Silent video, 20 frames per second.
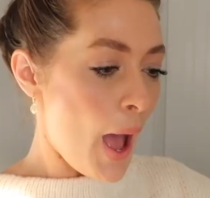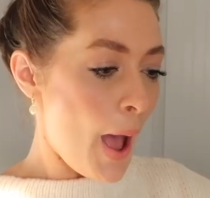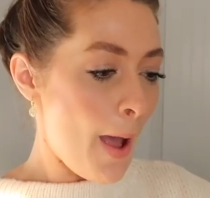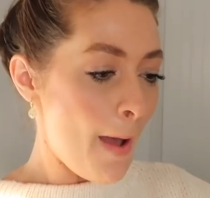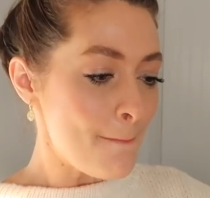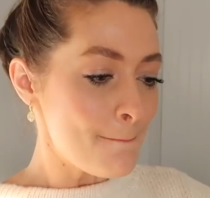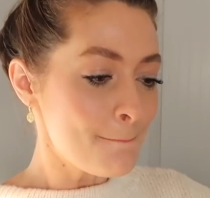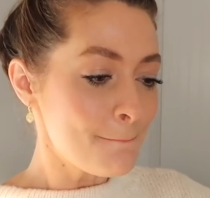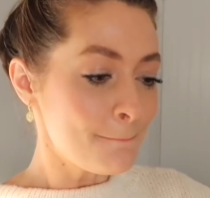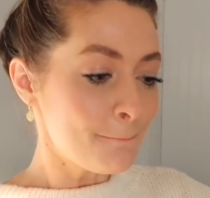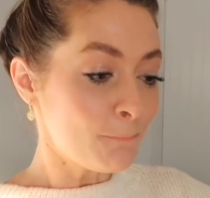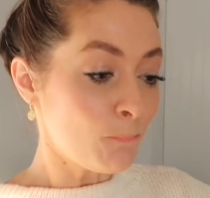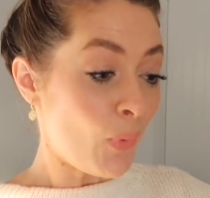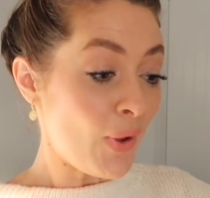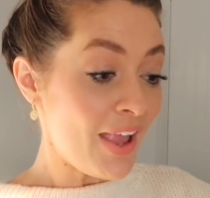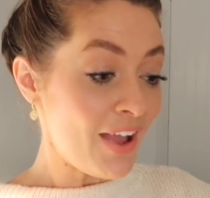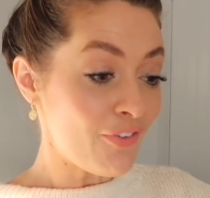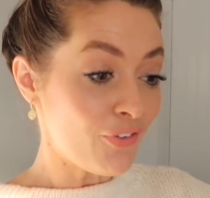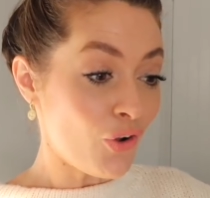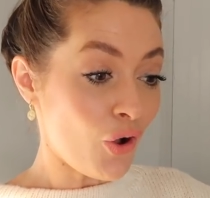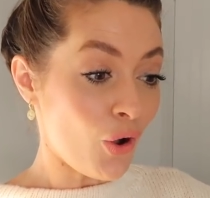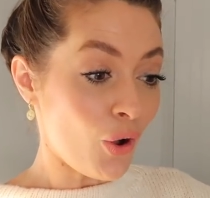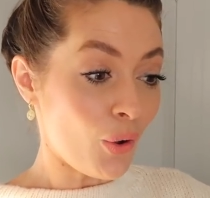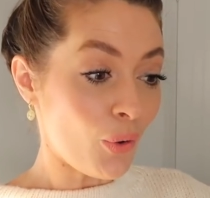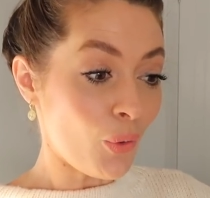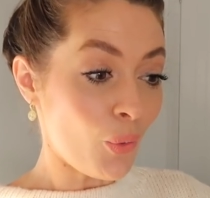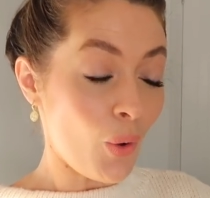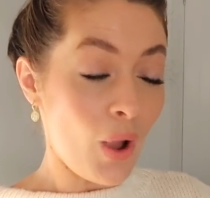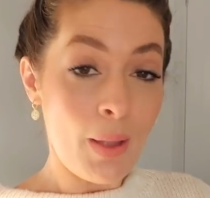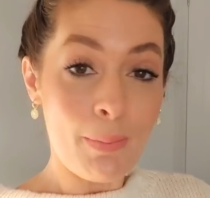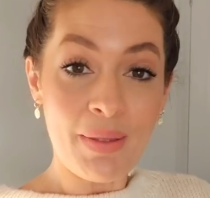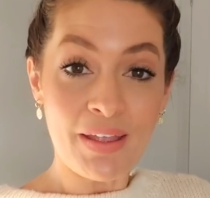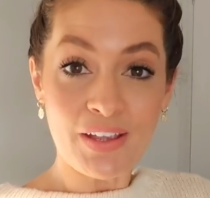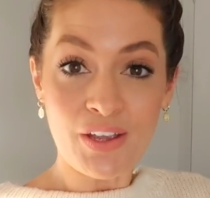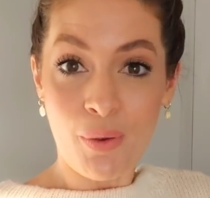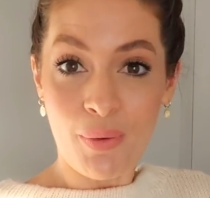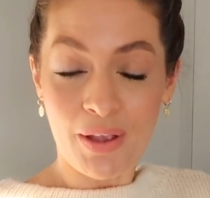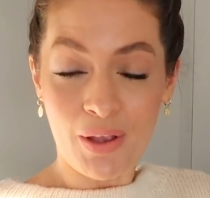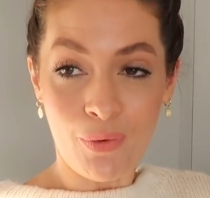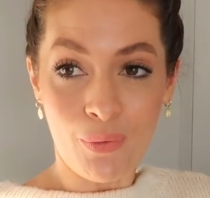Um, we have got quite a bit
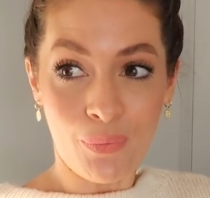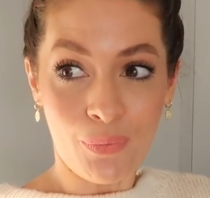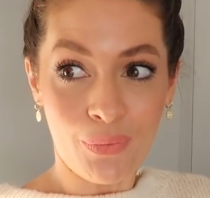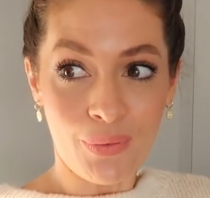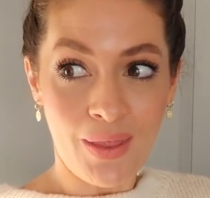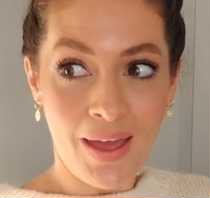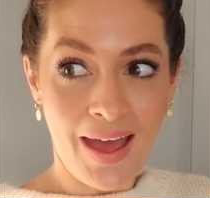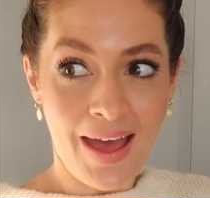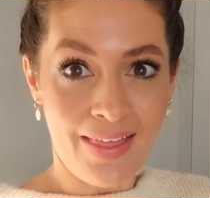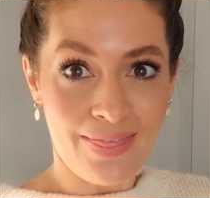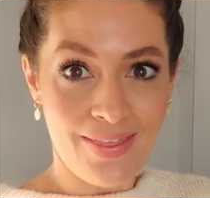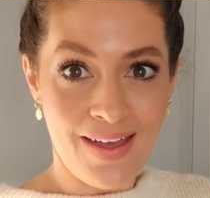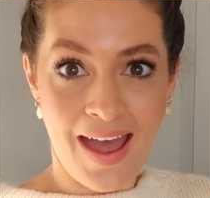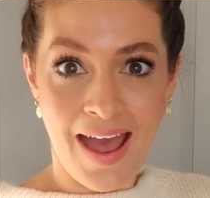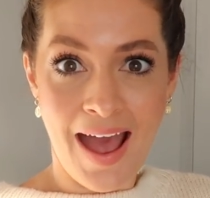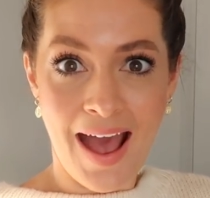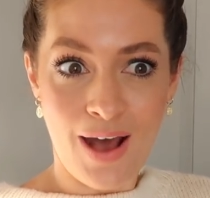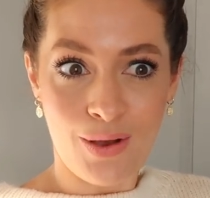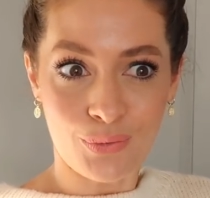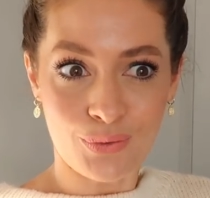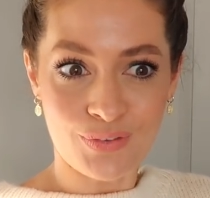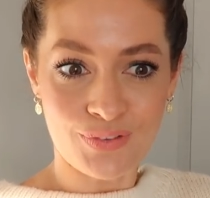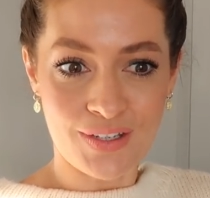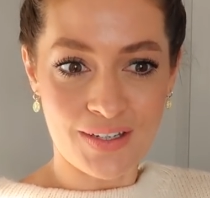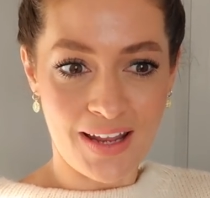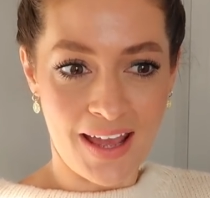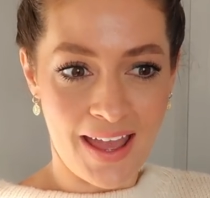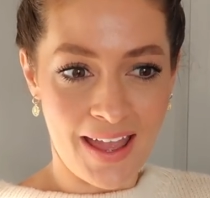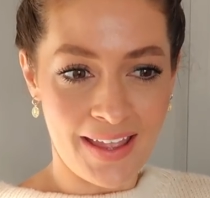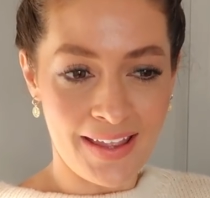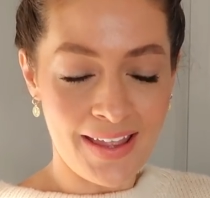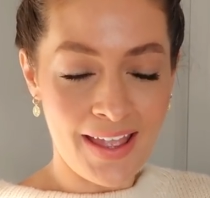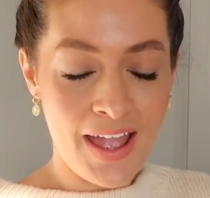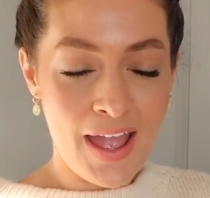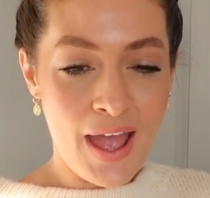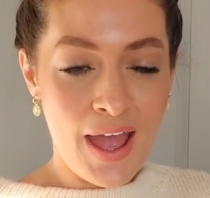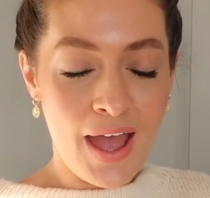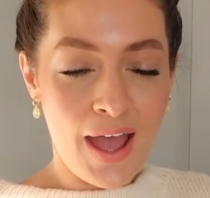going on at the house today.